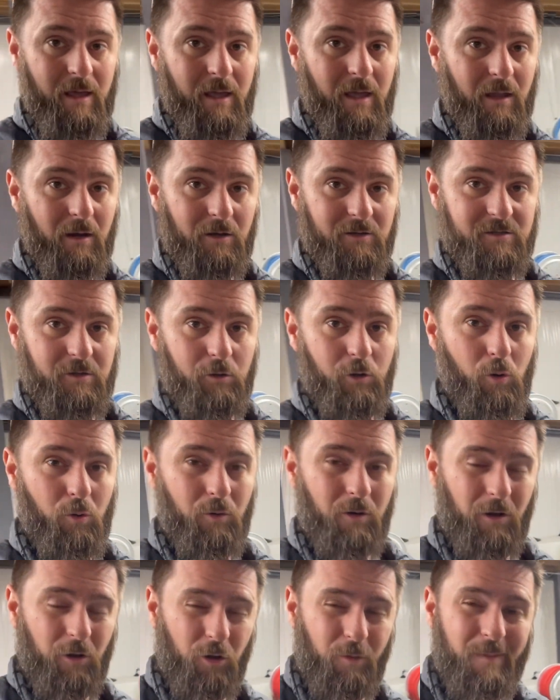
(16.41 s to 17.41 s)
and also
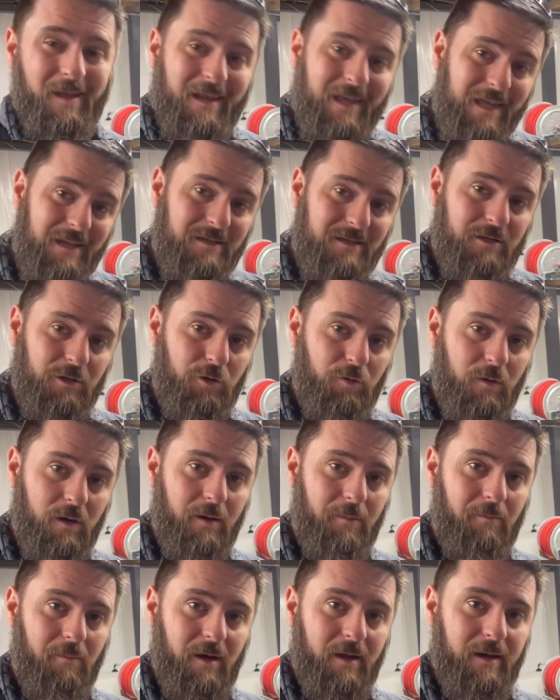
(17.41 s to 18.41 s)
going a little bit into
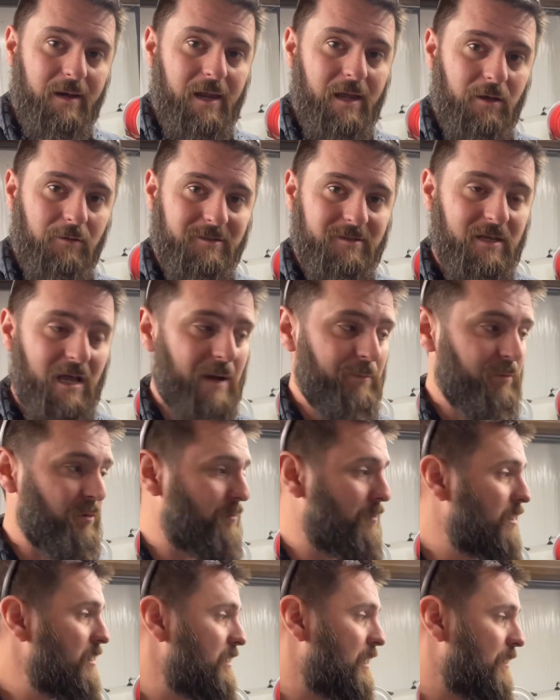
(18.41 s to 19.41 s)
uh, Monday on Cyber
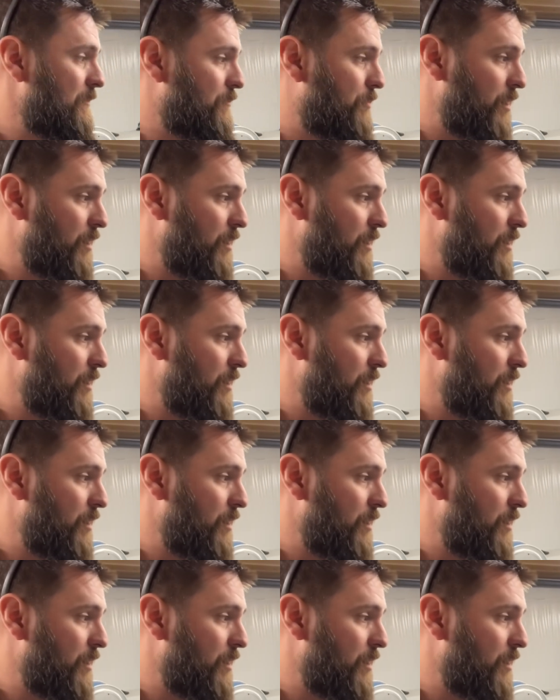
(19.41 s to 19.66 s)
Monday.